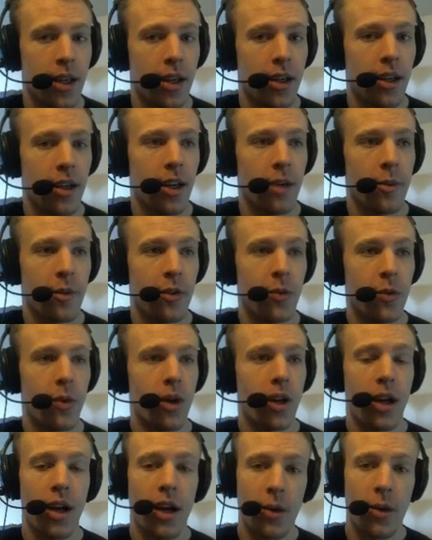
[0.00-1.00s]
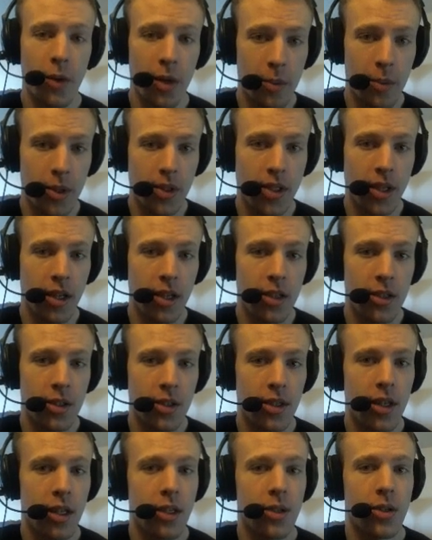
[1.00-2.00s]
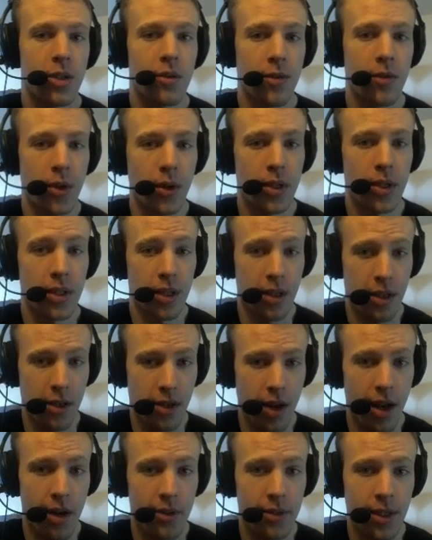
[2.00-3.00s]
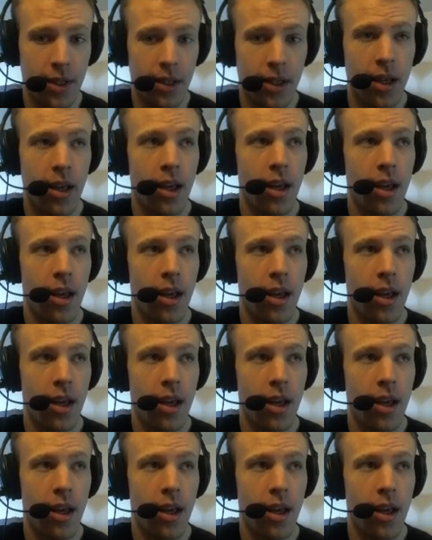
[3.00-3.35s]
If you want a high win percentage, then you should focus on crafting